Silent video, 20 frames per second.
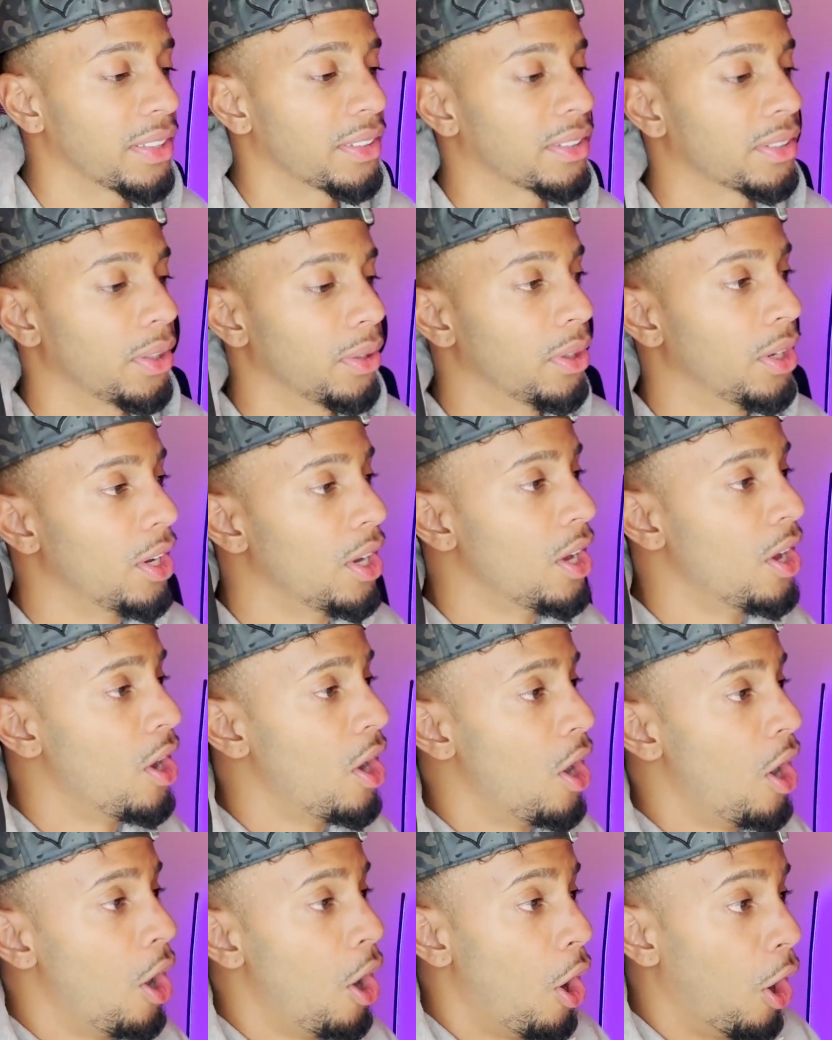So
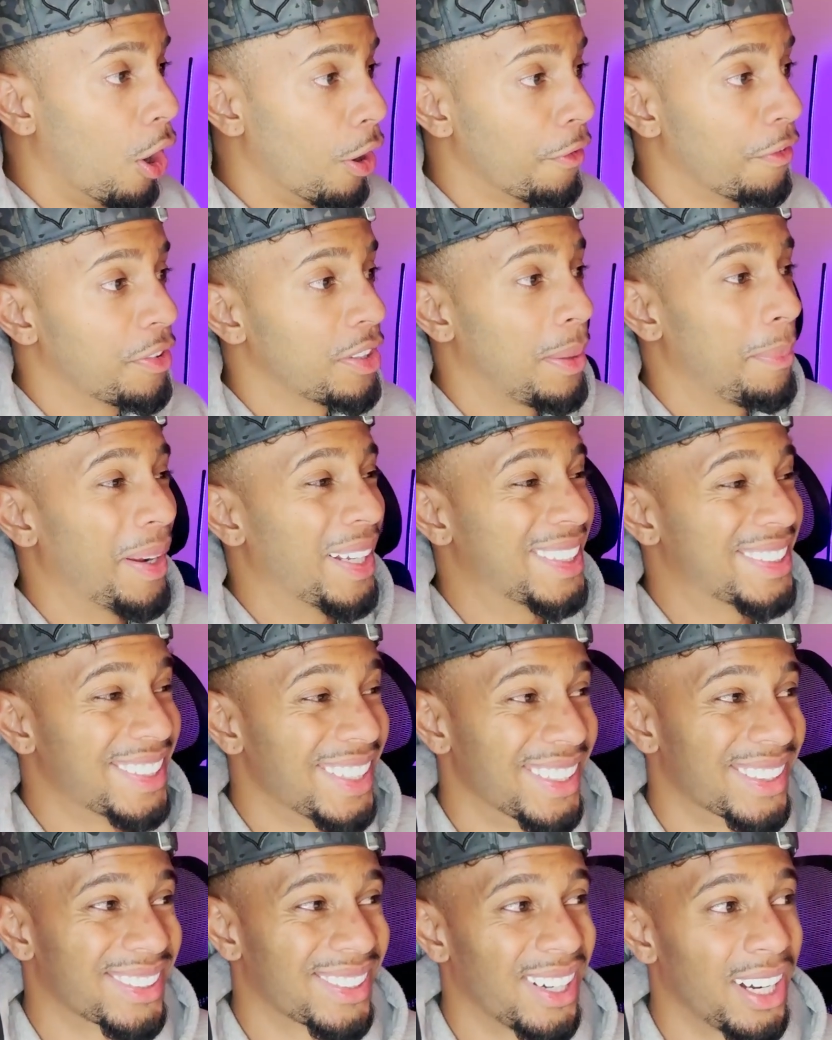hopefully that makes
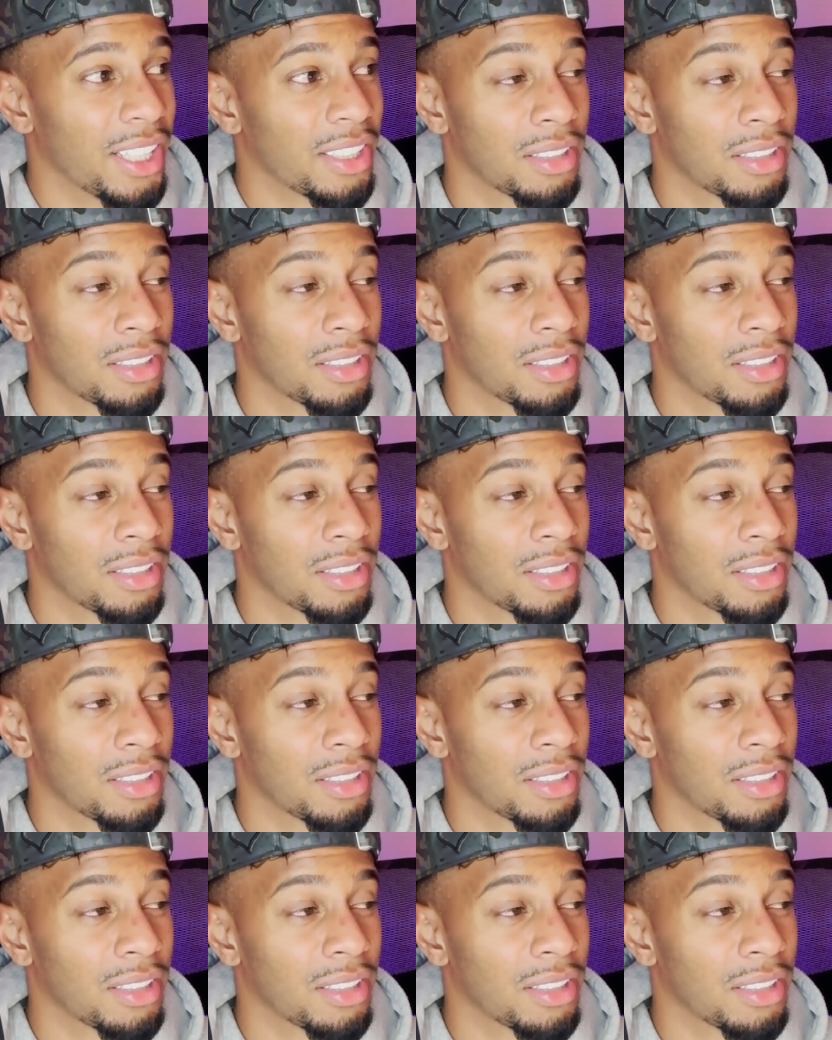sense, guys.